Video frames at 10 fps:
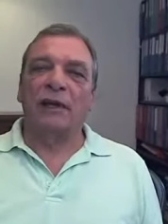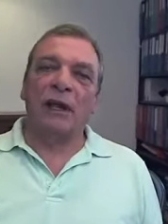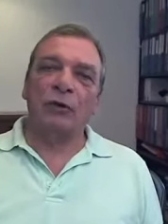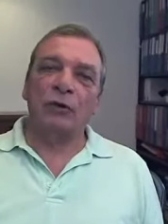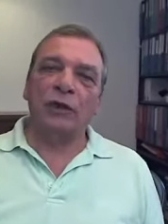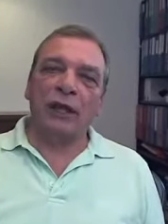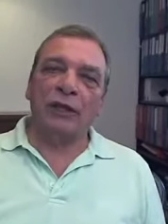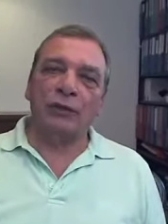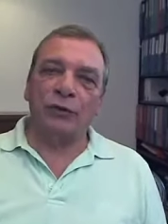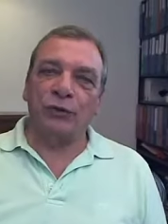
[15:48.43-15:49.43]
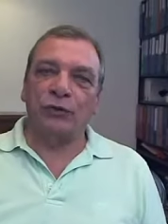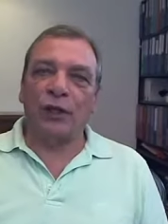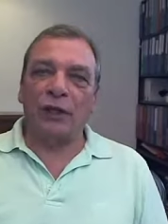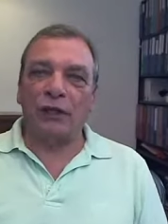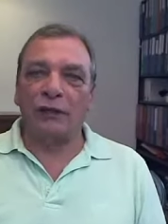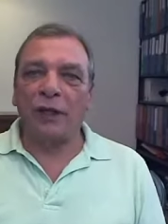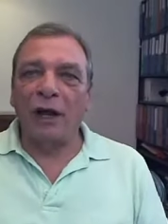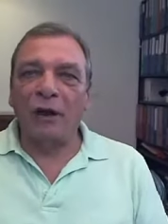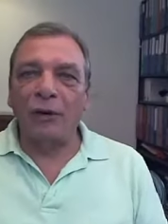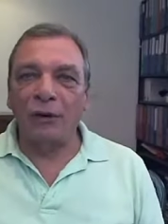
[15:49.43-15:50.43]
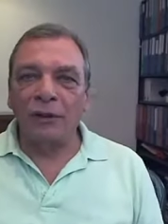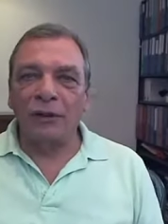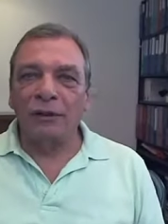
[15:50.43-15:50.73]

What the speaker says: And I would like you to take now